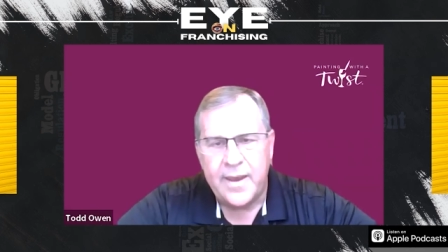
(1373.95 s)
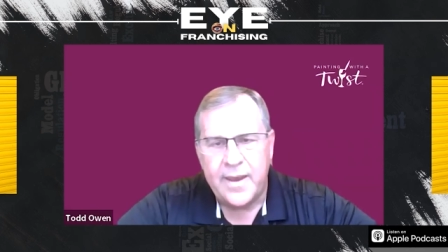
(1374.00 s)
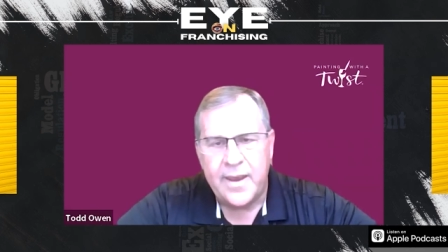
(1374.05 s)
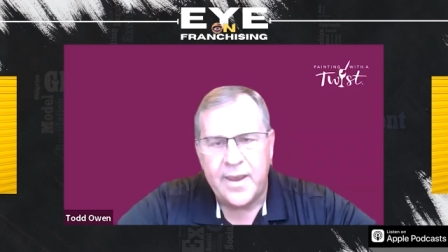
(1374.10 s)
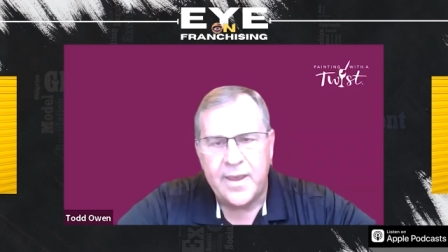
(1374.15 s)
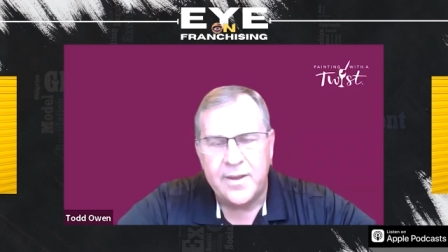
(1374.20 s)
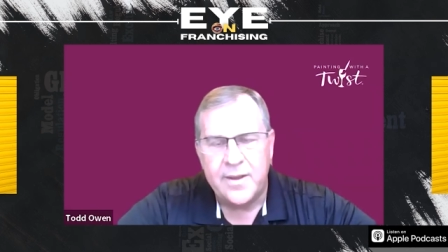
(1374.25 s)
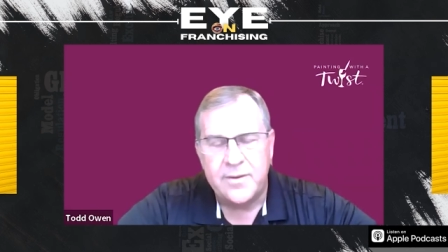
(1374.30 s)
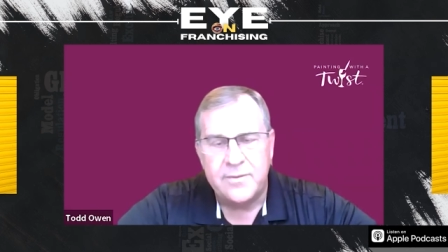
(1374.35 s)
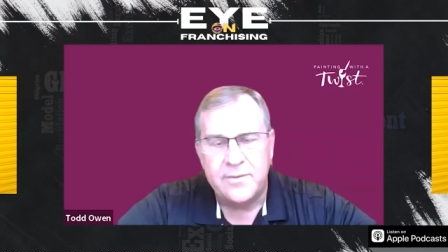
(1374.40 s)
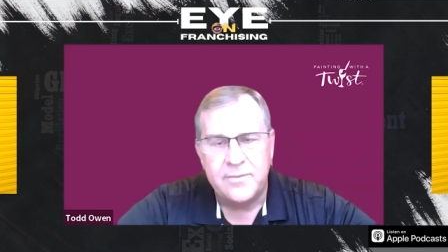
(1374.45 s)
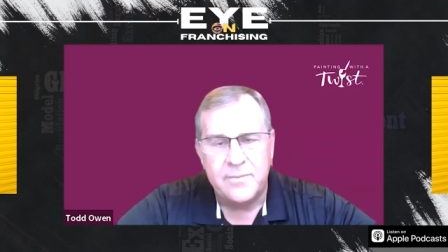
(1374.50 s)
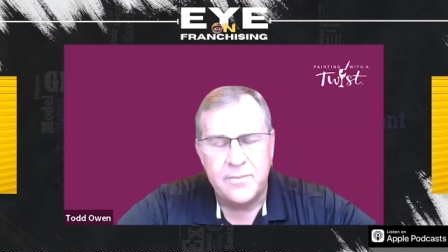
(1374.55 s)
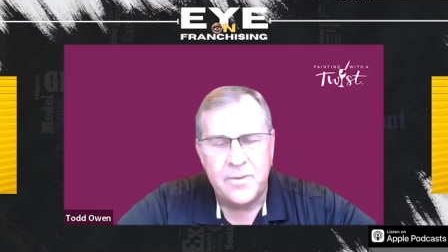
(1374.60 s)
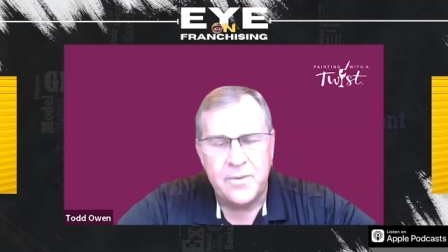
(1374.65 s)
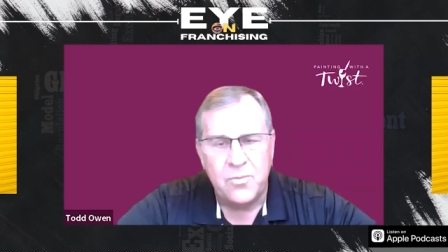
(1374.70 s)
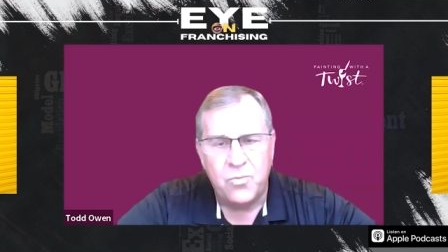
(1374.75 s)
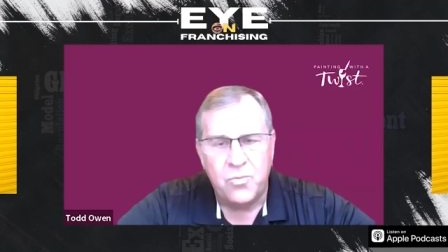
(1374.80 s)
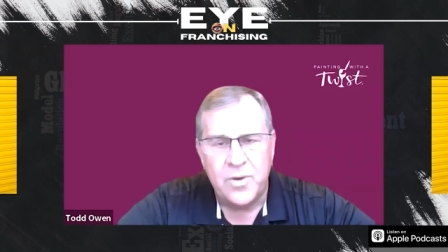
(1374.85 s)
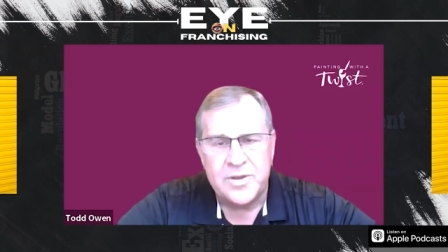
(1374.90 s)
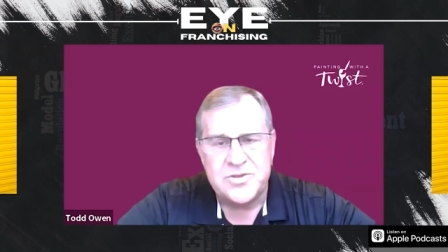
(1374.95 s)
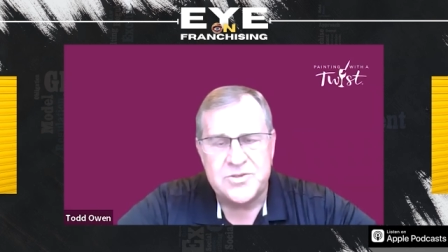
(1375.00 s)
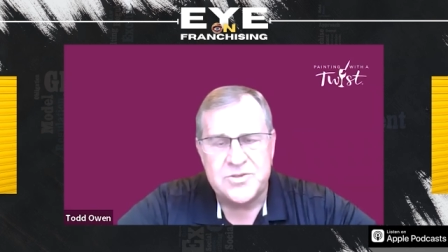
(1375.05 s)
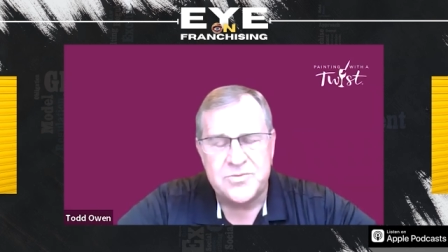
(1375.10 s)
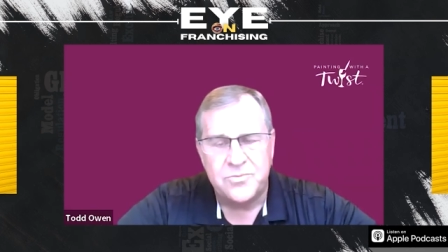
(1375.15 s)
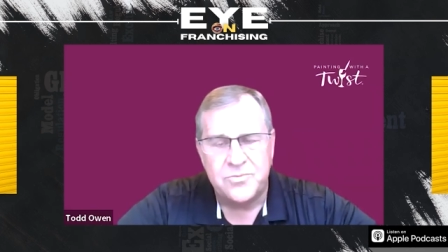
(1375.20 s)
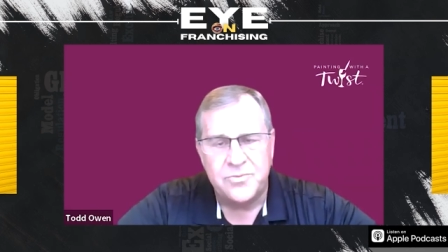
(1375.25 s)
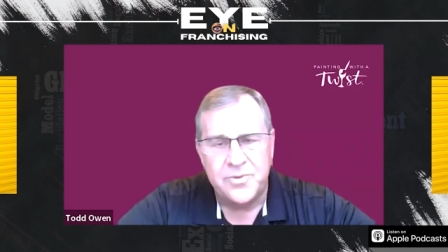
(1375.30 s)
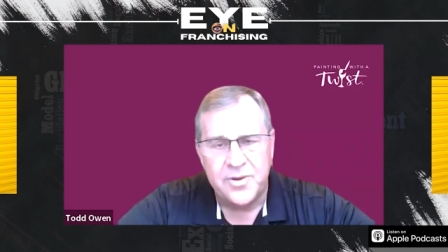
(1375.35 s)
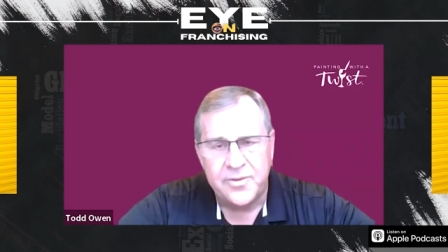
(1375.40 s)
And
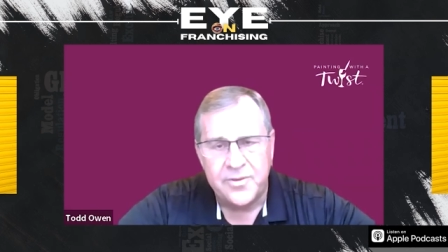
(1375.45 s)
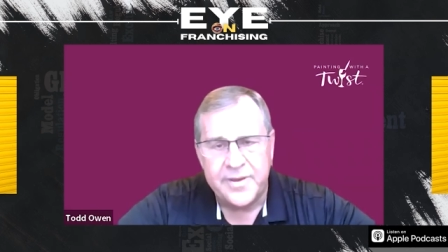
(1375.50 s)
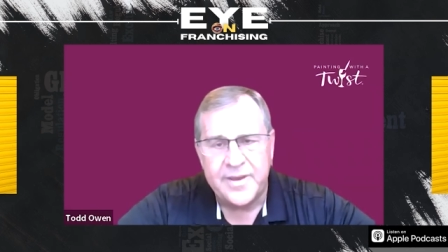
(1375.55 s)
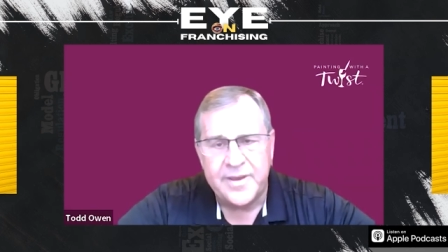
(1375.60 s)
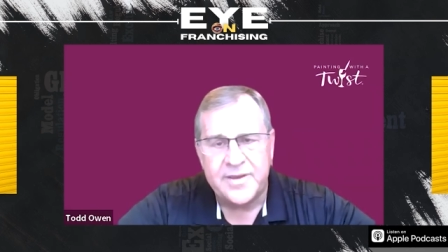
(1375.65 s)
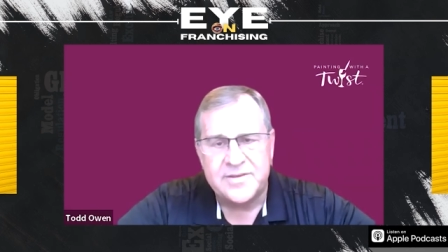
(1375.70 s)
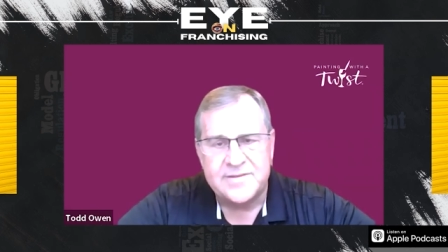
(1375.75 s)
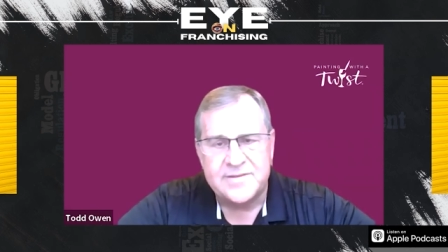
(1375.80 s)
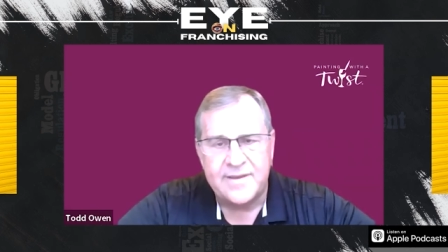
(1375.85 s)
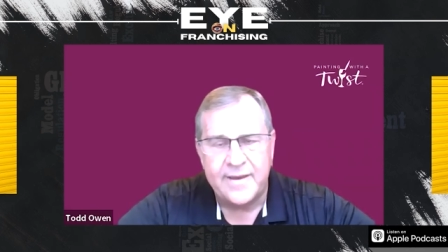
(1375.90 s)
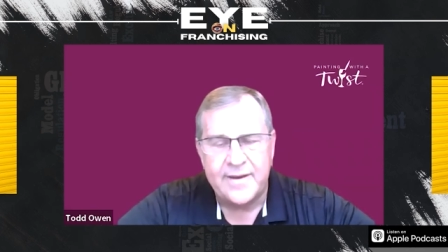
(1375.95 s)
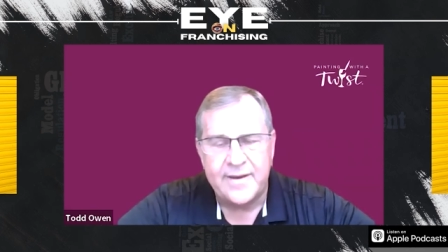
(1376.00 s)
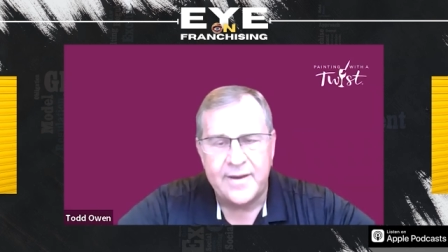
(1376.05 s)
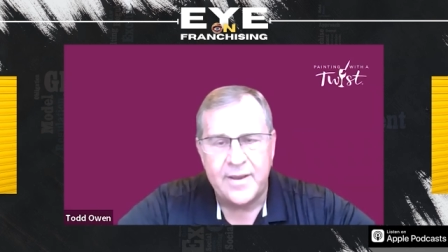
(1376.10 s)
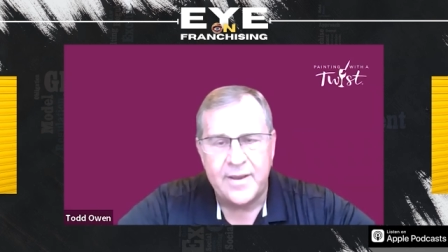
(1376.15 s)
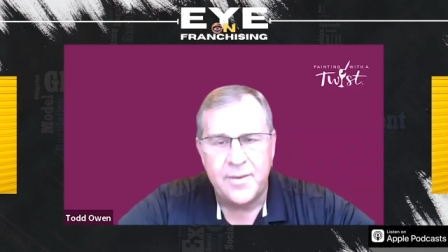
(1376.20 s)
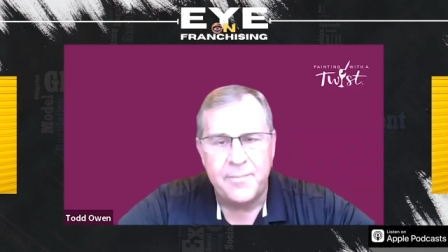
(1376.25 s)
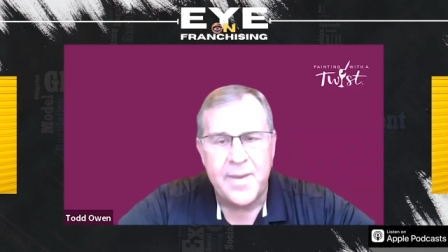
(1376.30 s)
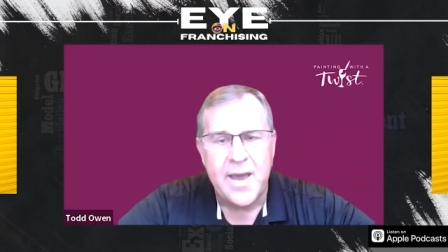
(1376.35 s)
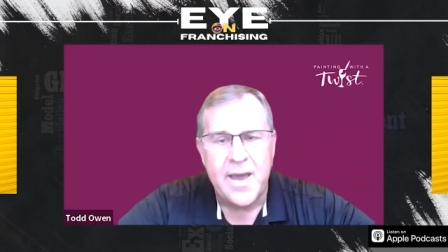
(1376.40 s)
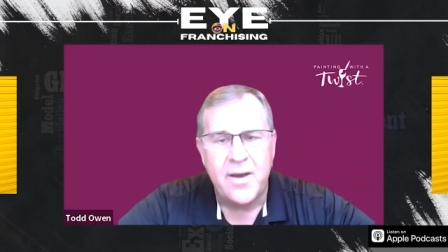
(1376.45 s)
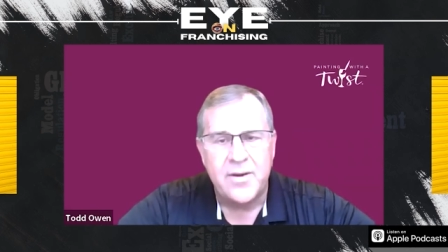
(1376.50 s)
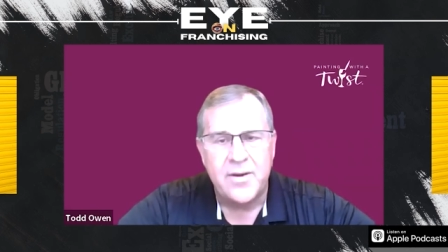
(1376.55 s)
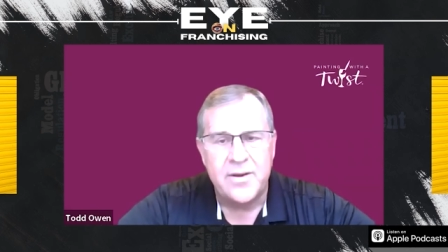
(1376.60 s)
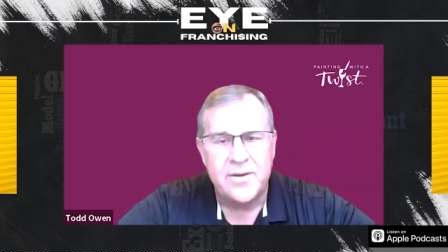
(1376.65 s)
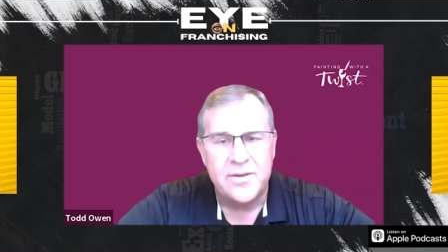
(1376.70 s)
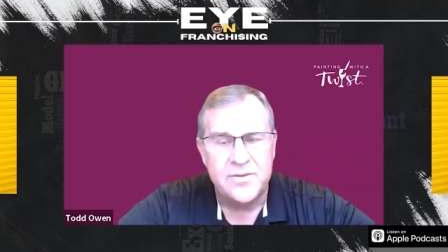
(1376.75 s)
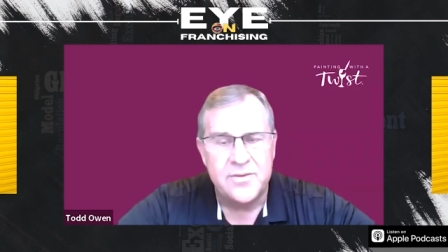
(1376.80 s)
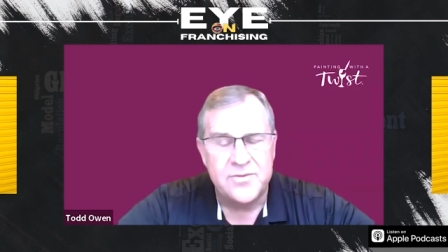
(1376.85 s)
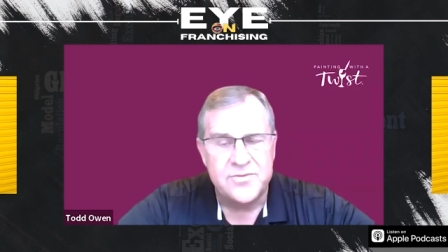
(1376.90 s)
what's really exciting about
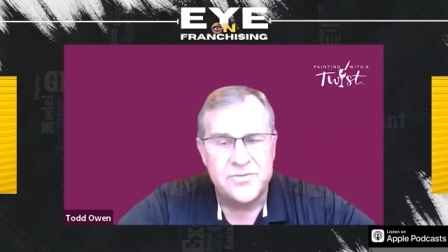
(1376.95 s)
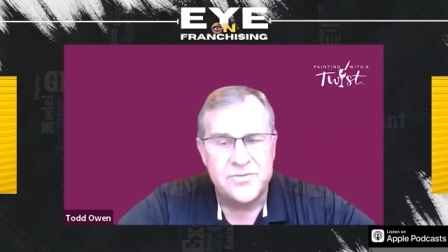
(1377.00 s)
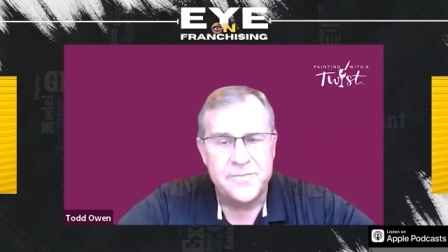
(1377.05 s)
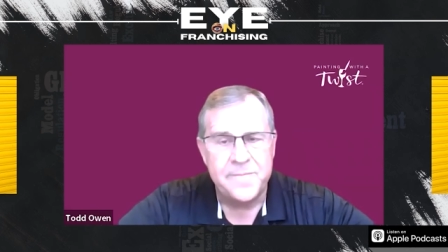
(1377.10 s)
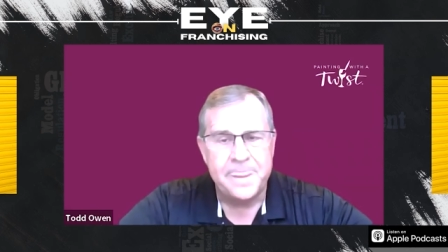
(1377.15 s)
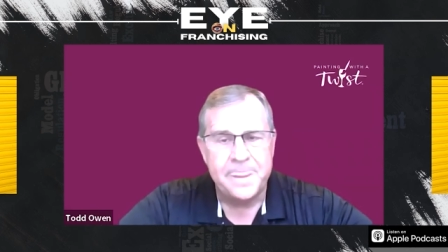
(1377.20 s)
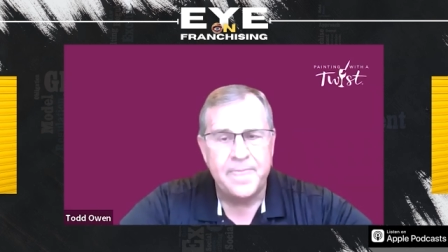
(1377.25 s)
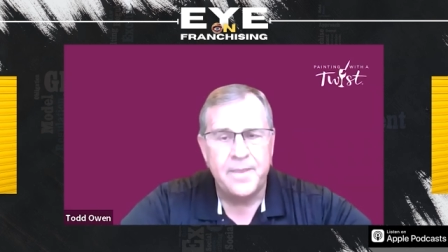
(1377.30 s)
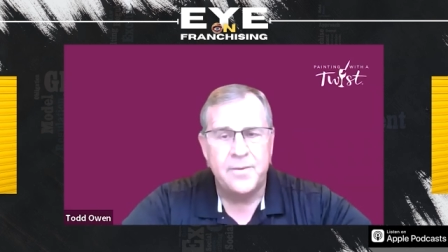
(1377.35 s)
it is